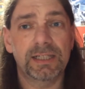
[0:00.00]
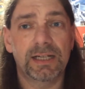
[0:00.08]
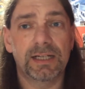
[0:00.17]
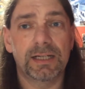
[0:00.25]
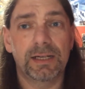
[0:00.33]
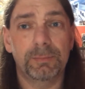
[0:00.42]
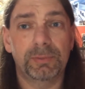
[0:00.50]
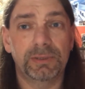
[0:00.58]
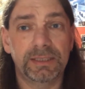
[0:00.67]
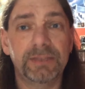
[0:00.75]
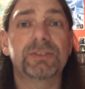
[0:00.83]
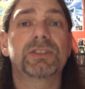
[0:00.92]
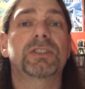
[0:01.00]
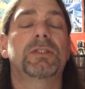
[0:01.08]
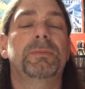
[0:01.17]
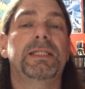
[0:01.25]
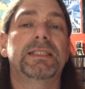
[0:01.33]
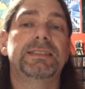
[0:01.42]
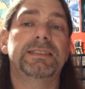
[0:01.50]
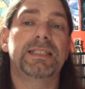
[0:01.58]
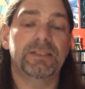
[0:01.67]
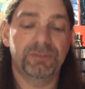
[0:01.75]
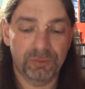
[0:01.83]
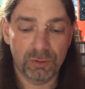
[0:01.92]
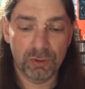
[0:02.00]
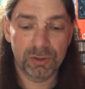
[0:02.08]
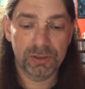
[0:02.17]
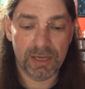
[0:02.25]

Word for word: Uh, I believe it's going to be 1984.